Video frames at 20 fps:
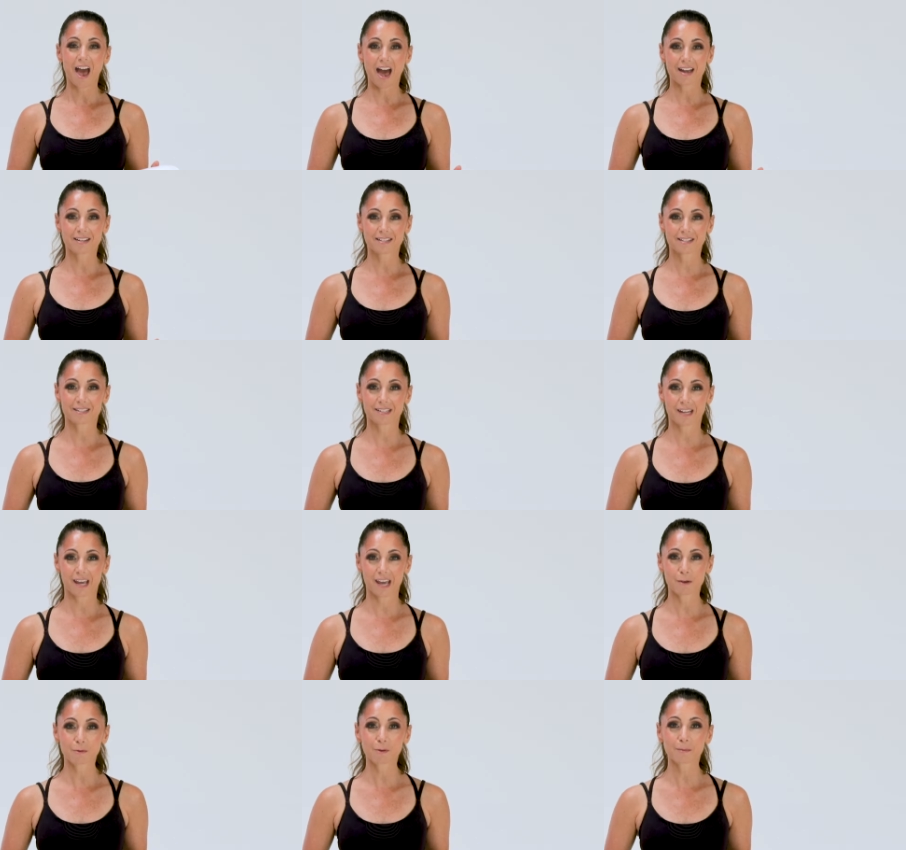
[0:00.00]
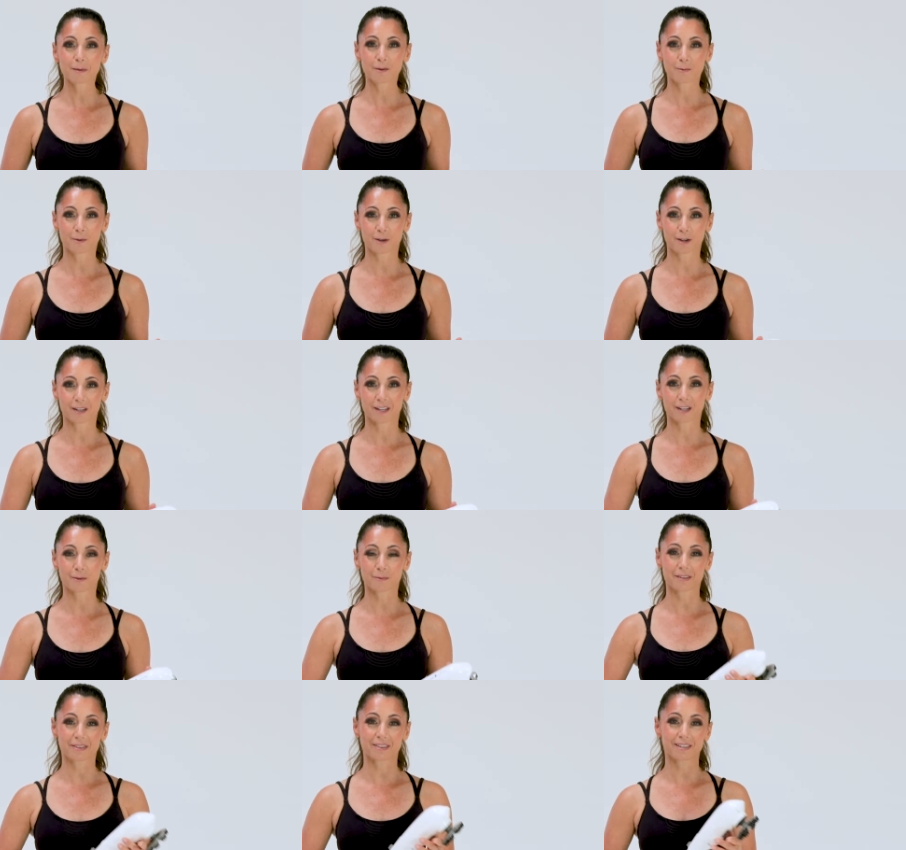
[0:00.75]
and today we'll be
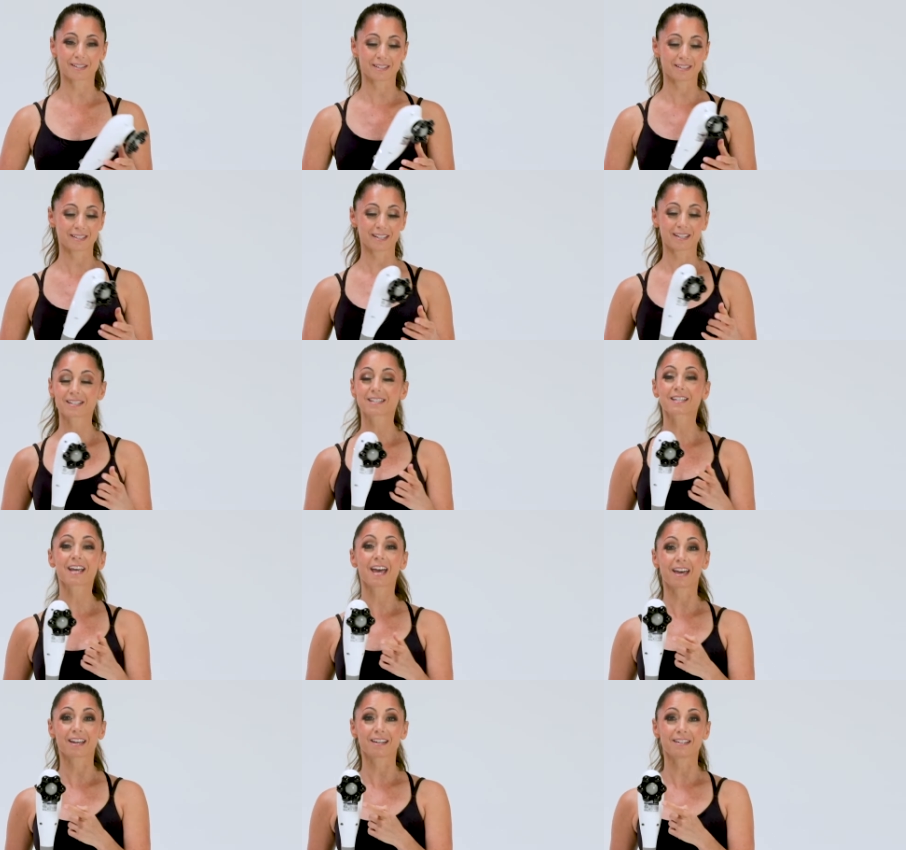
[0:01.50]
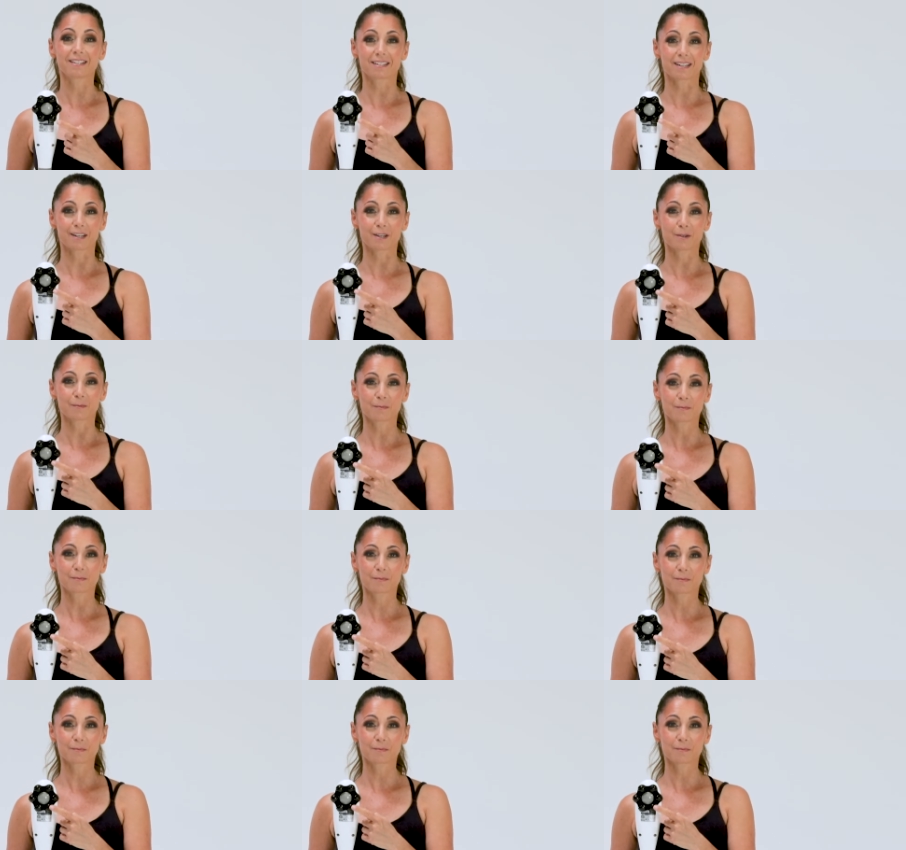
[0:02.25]
working with the 6 head tip.